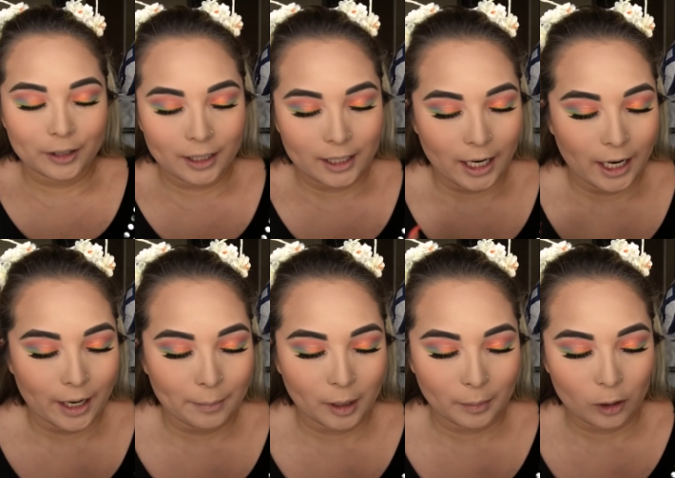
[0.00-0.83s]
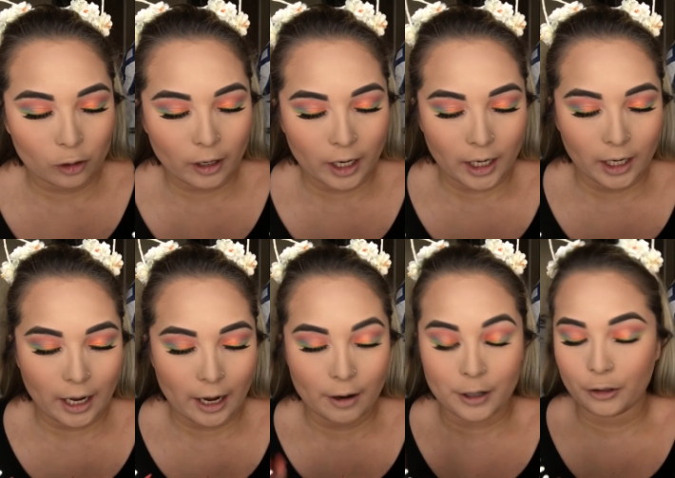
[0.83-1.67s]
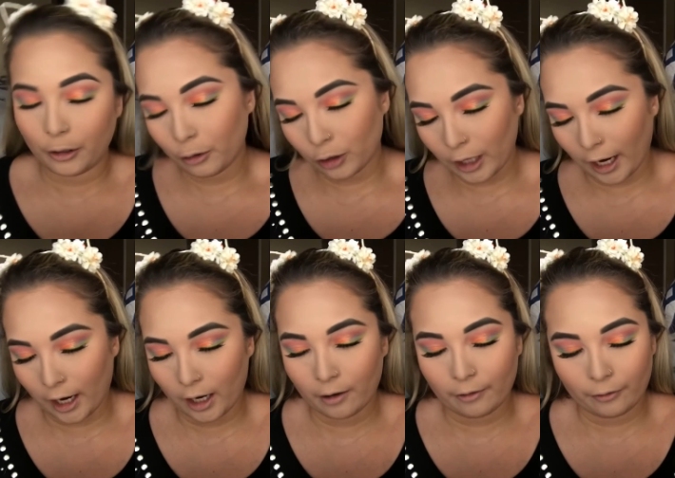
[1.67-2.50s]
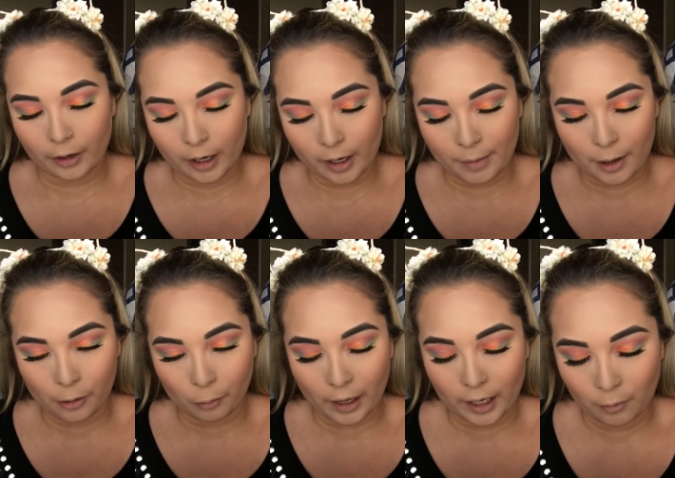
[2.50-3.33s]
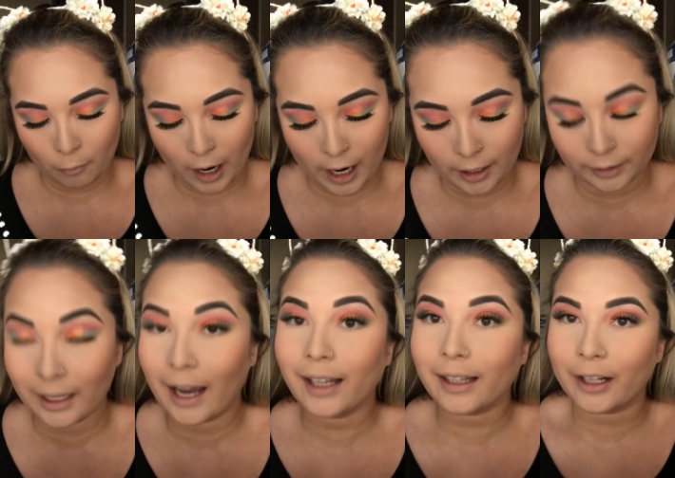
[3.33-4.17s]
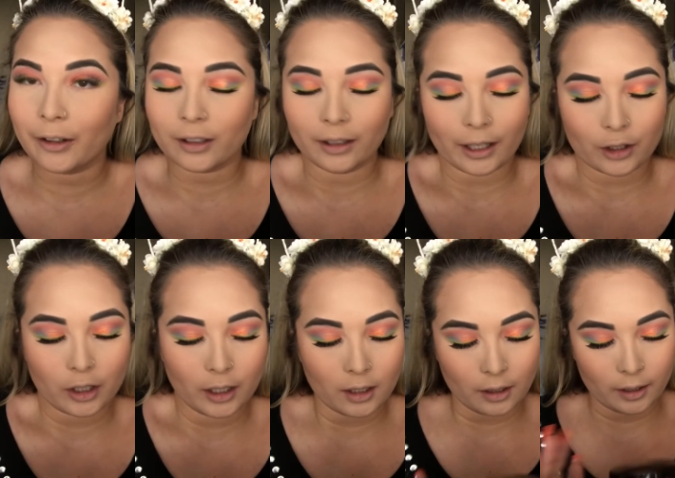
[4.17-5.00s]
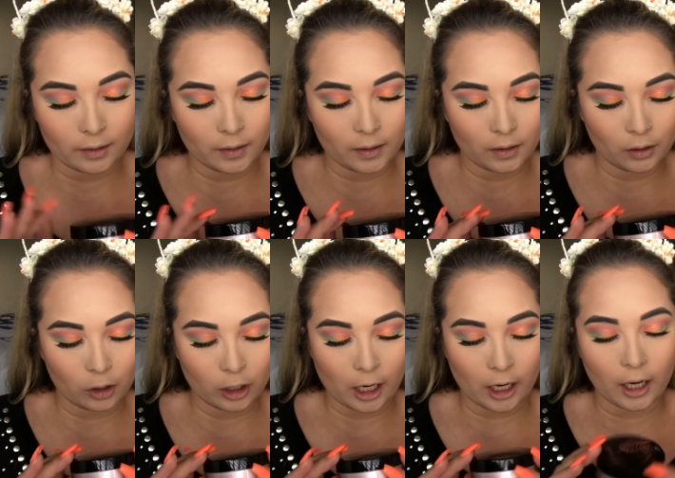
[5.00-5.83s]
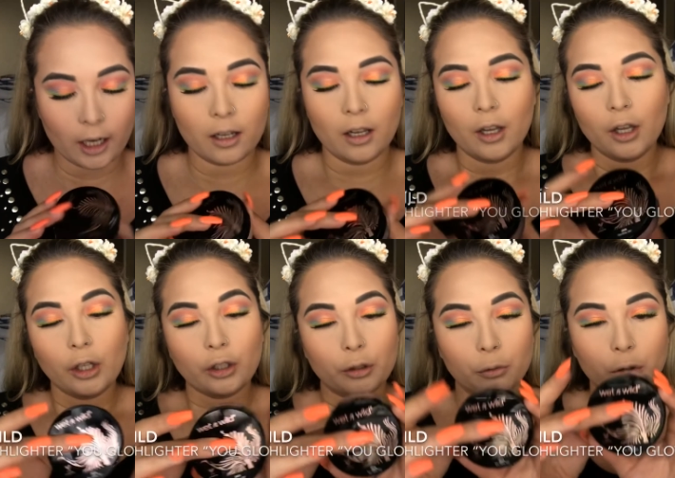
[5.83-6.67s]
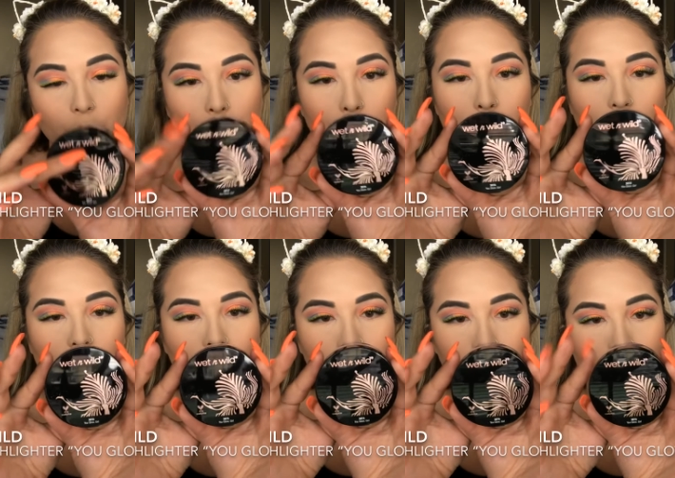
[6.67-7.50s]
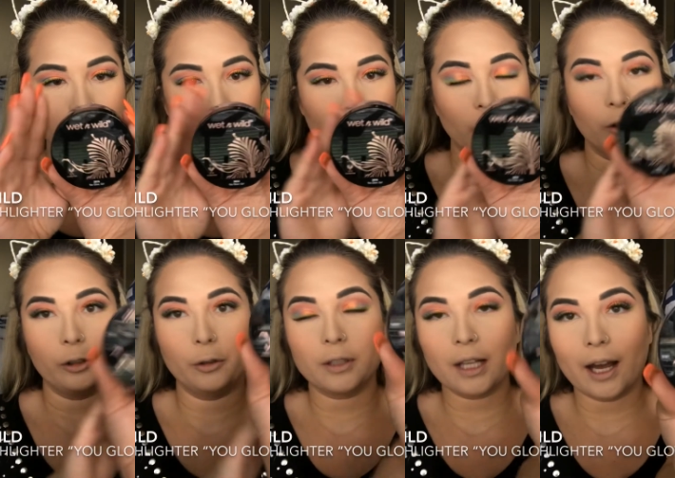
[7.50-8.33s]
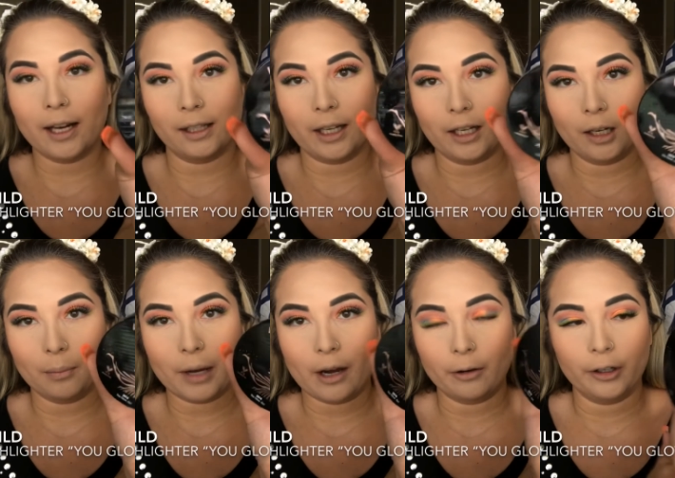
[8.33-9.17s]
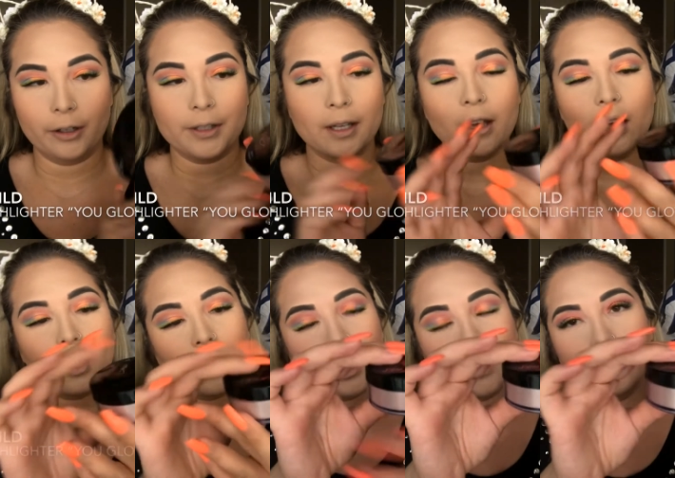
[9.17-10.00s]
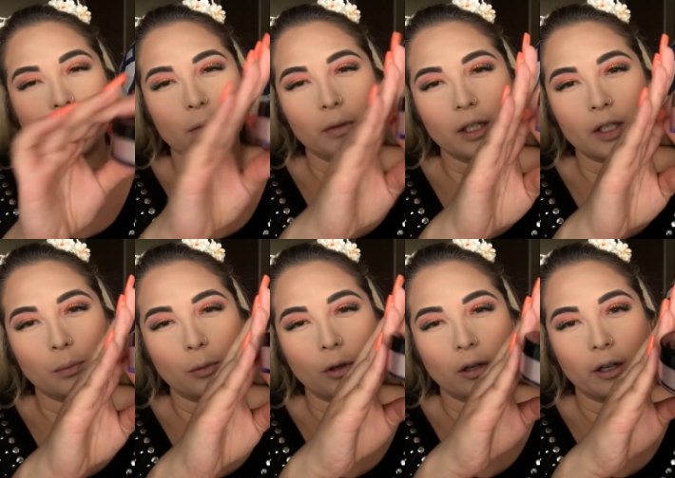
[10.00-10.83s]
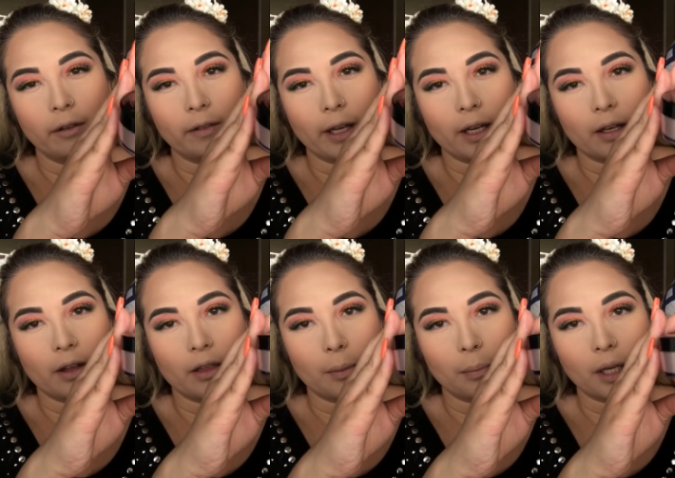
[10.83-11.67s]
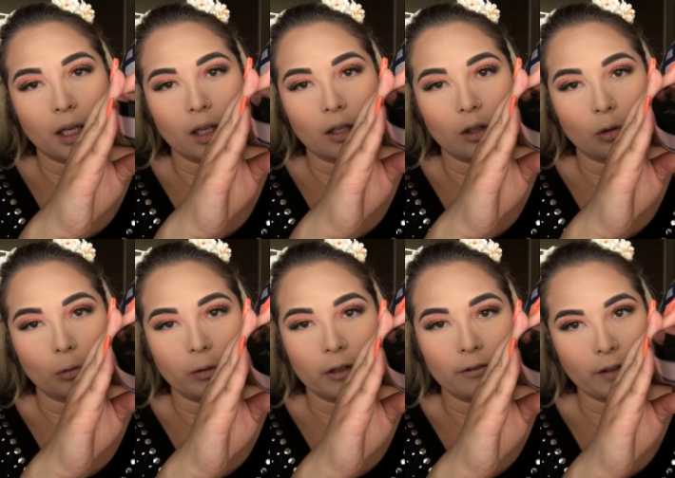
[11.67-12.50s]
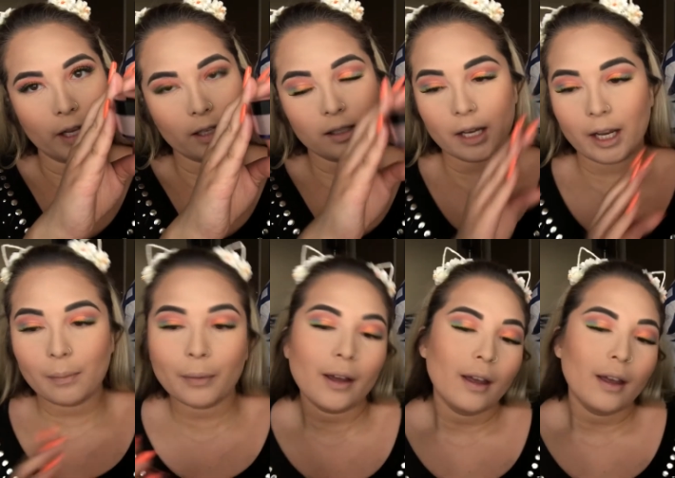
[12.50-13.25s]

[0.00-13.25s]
today, I'm going to be trying out a new shade from the Wet n Wild highlighter collection. This is in the shade You Glow Girl. This is their loose highlighting powders. And this one is more of like the pink reflect type.